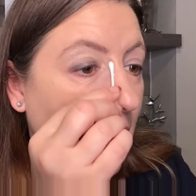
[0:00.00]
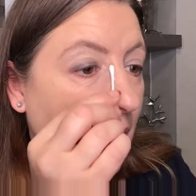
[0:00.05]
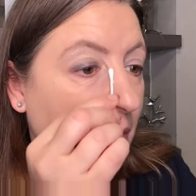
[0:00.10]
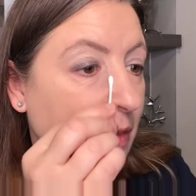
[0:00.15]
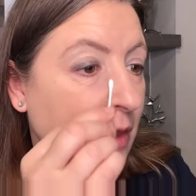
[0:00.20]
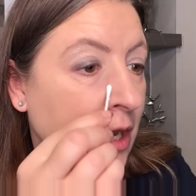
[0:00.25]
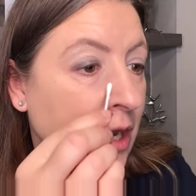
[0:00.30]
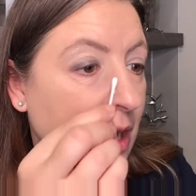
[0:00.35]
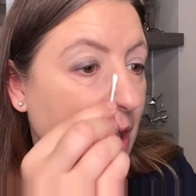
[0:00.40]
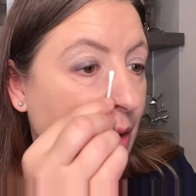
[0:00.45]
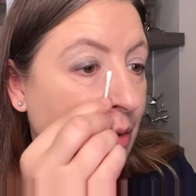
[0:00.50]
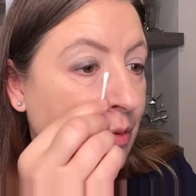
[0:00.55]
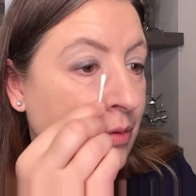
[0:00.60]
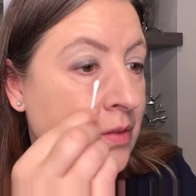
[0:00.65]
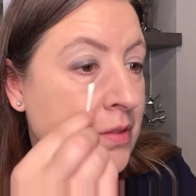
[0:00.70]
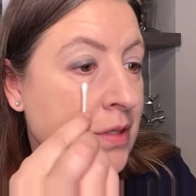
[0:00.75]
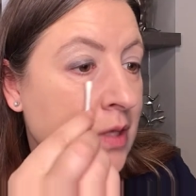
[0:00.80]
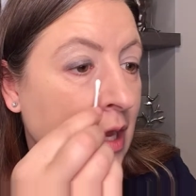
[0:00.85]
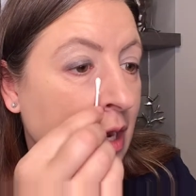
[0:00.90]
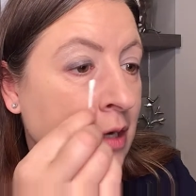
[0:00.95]

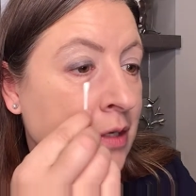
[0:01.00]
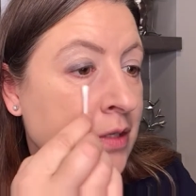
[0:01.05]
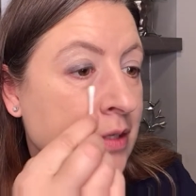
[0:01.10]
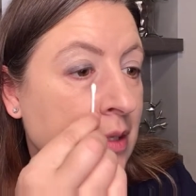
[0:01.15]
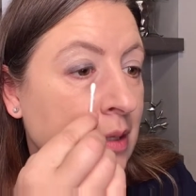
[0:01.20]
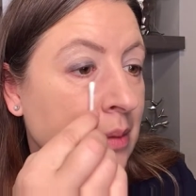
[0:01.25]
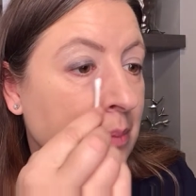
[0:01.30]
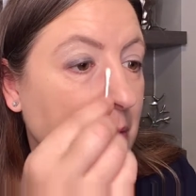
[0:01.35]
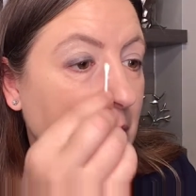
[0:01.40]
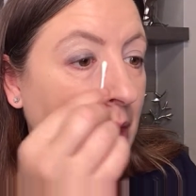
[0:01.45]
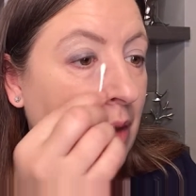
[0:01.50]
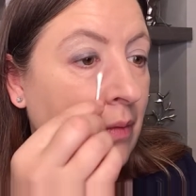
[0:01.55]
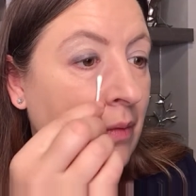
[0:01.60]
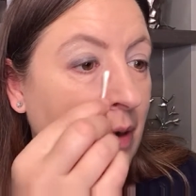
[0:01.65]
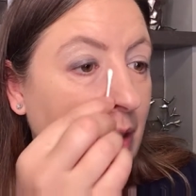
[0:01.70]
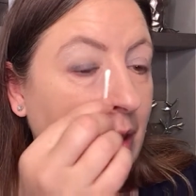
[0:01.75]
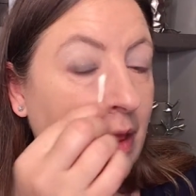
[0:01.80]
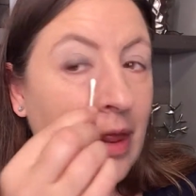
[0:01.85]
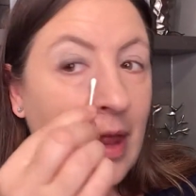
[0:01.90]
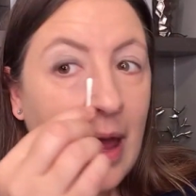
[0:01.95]
nose there, so let me get rid
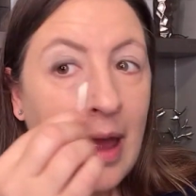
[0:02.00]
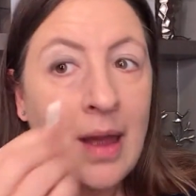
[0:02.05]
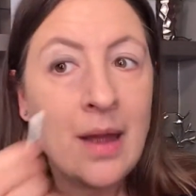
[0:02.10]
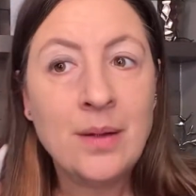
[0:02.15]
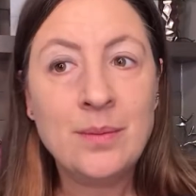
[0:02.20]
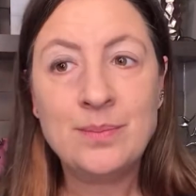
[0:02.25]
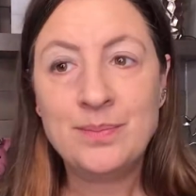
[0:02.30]
of that.